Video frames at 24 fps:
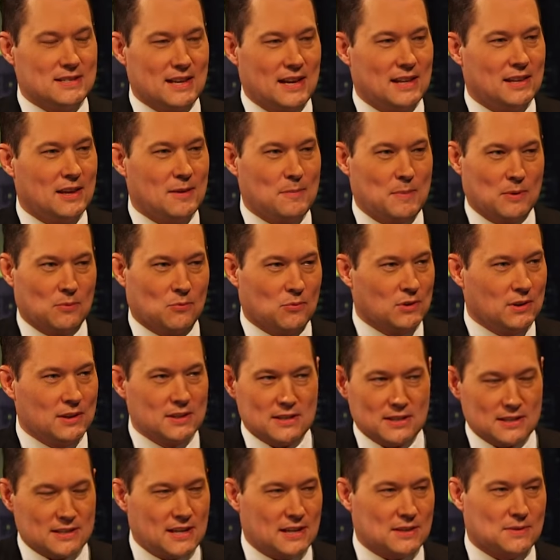and they've been really
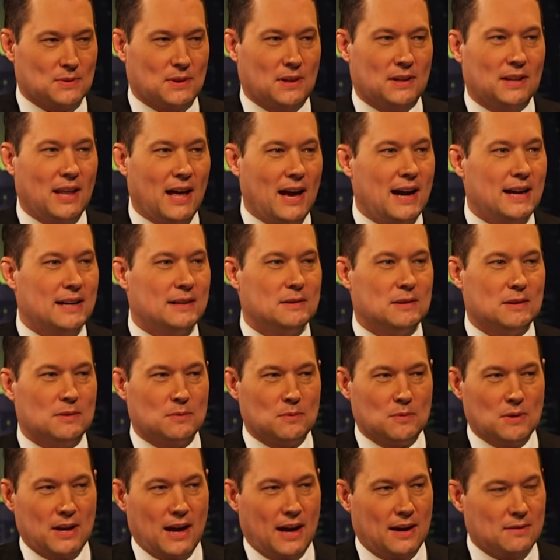successful online. You
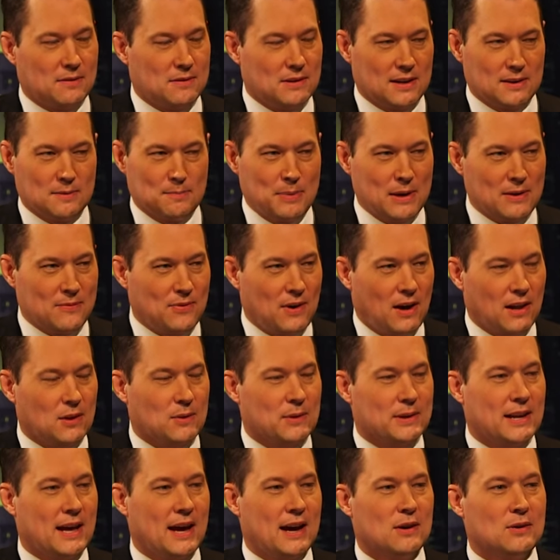got a big
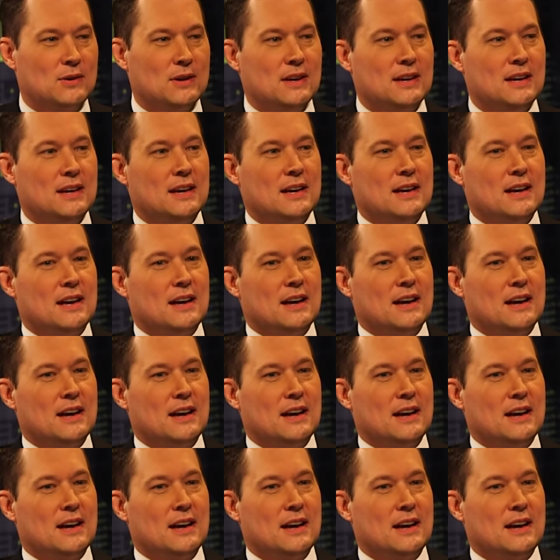following now. Mm-hmm.